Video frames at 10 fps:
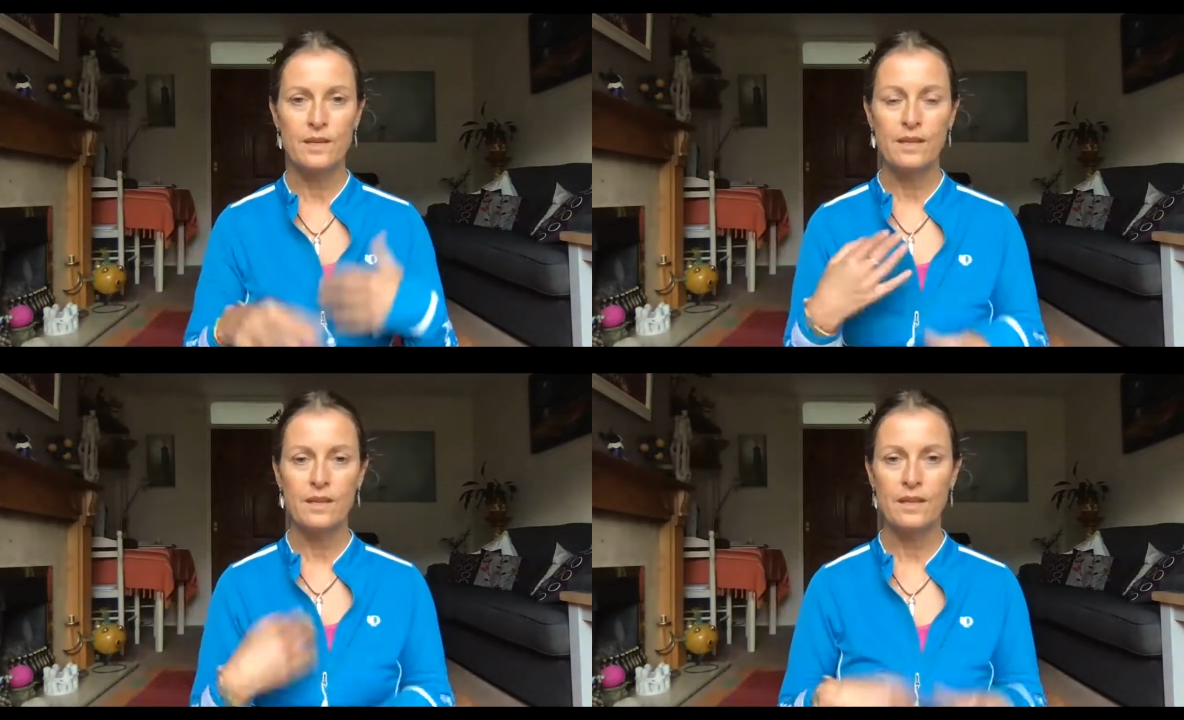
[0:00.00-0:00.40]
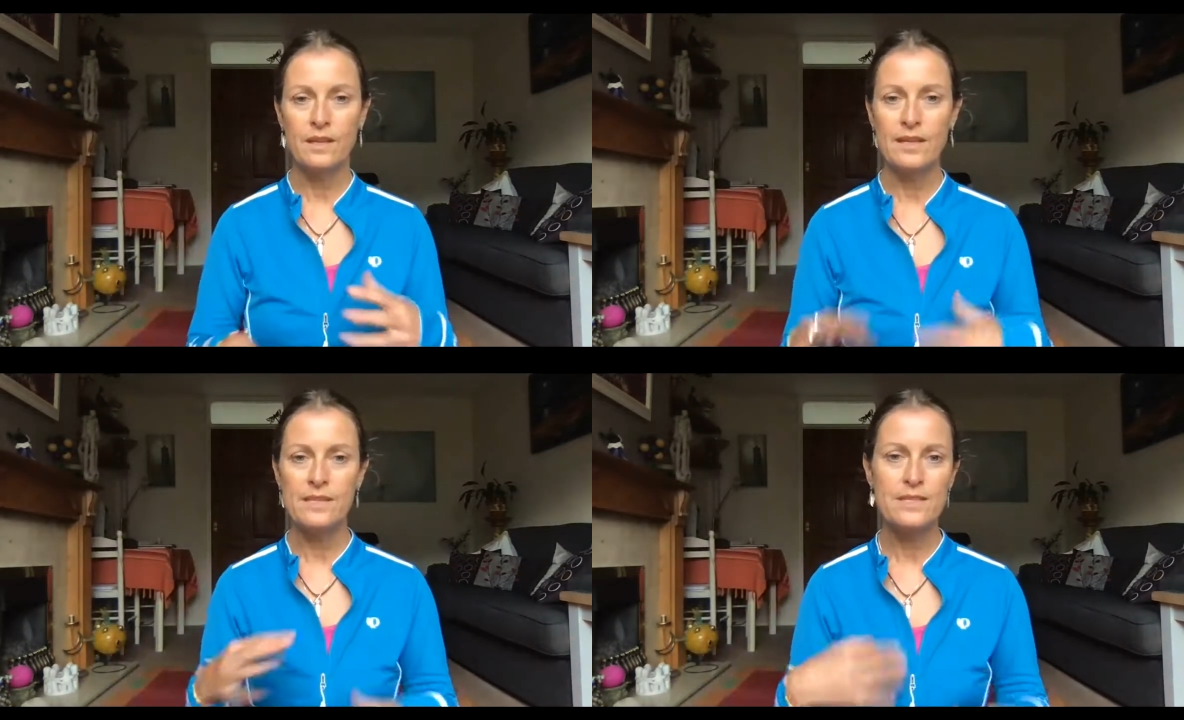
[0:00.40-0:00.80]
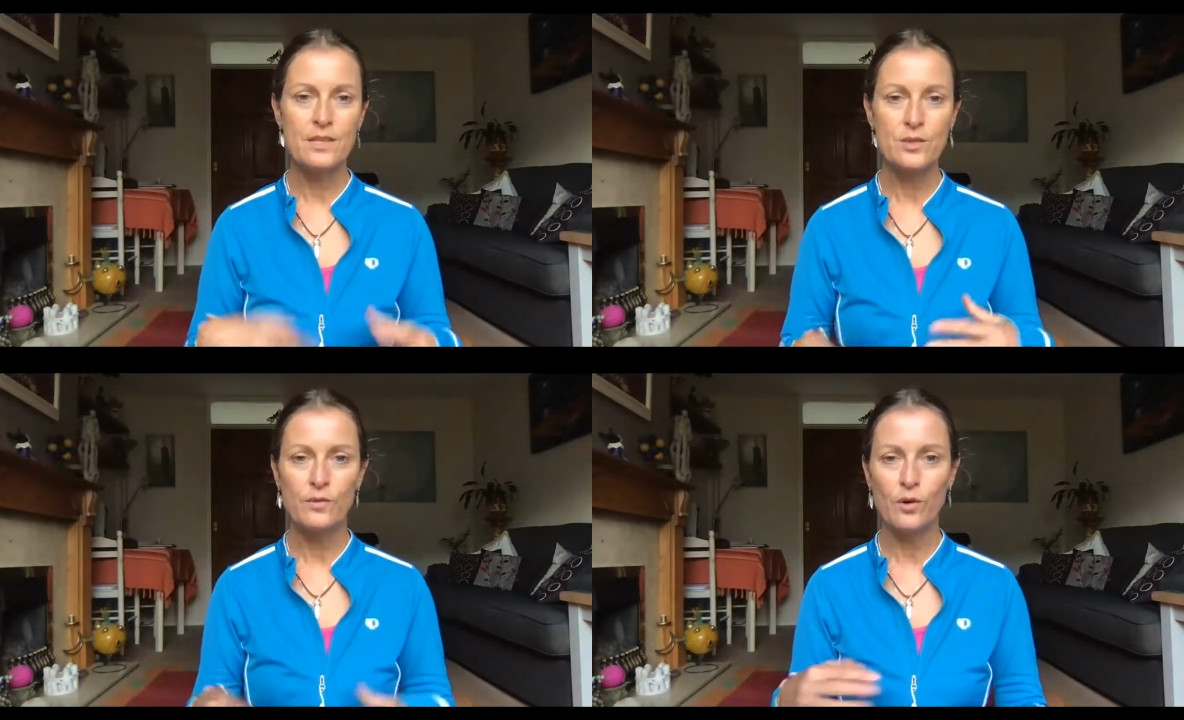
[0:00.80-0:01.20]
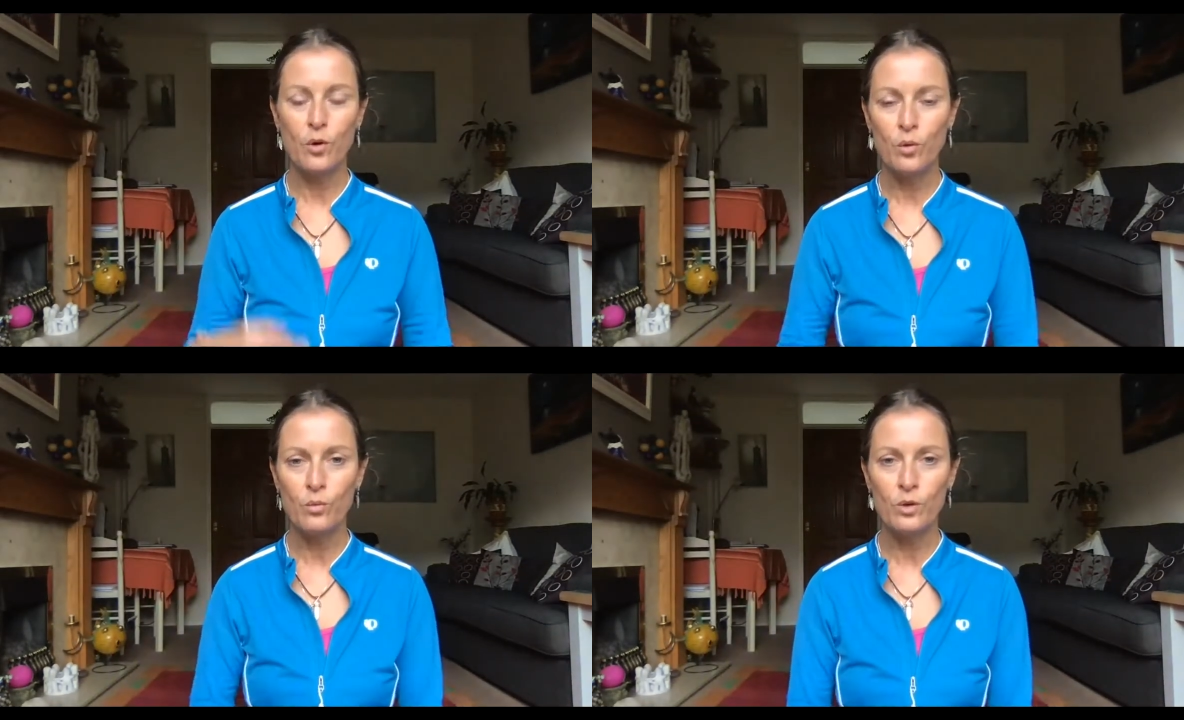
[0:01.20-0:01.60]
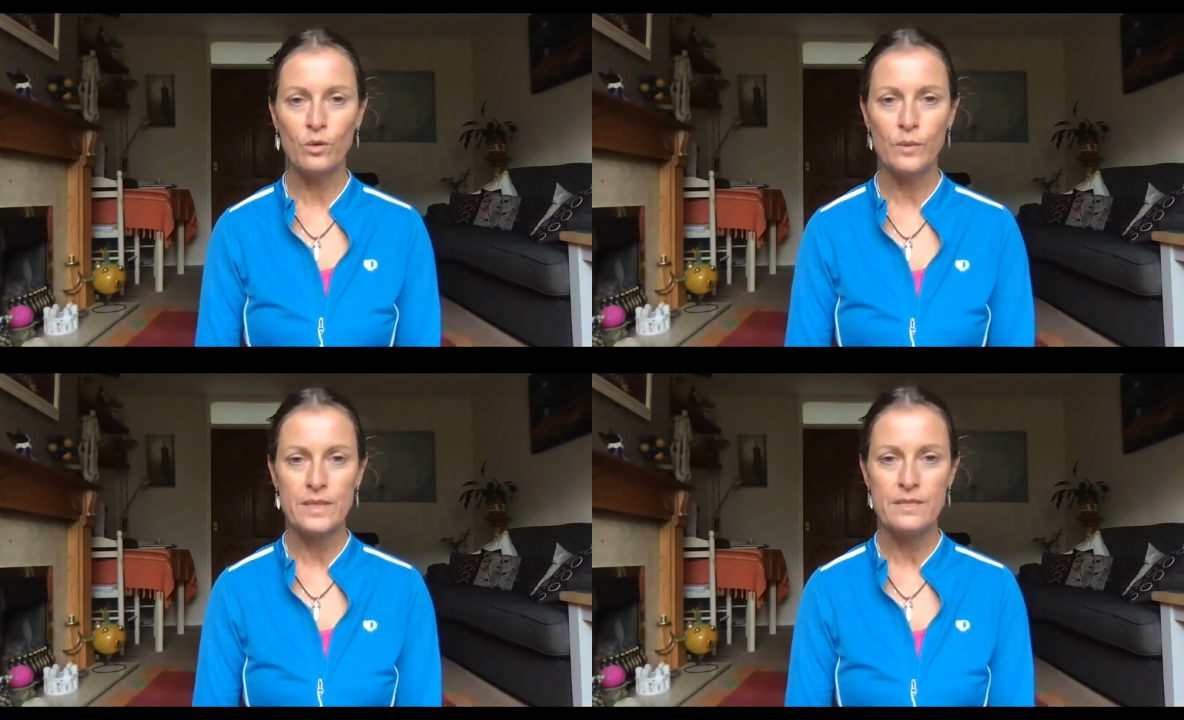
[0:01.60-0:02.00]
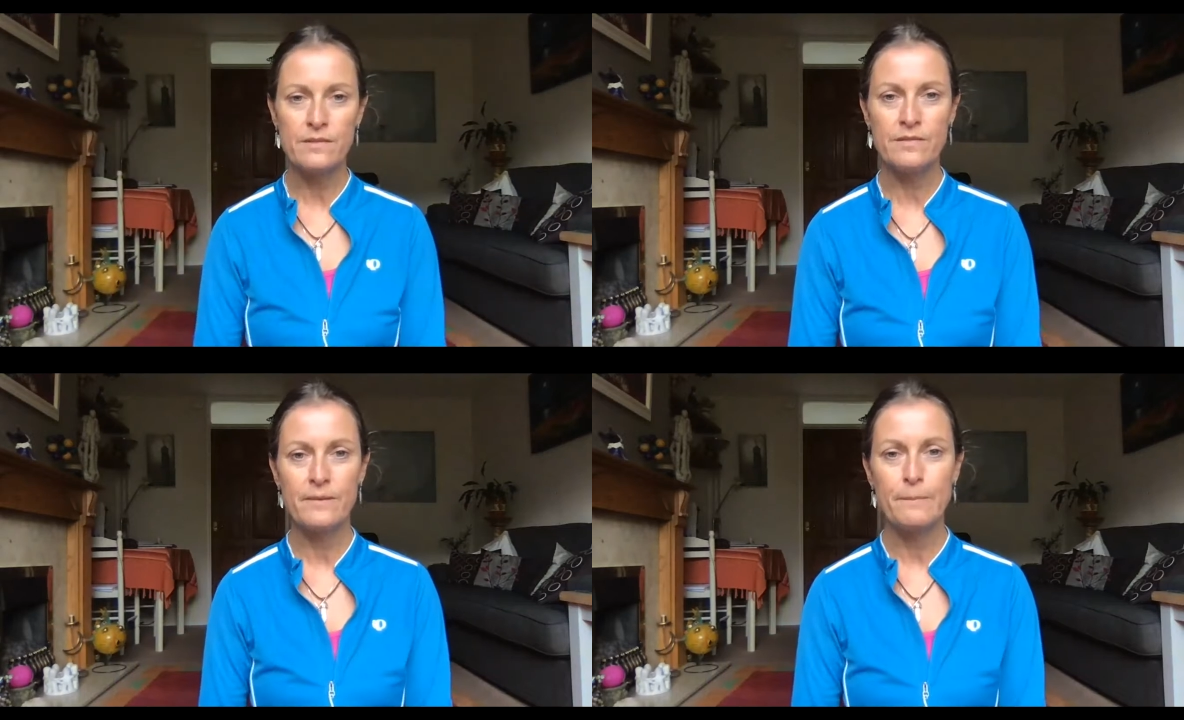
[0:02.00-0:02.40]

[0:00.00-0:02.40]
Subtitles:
that can then set off a whole whirlwind of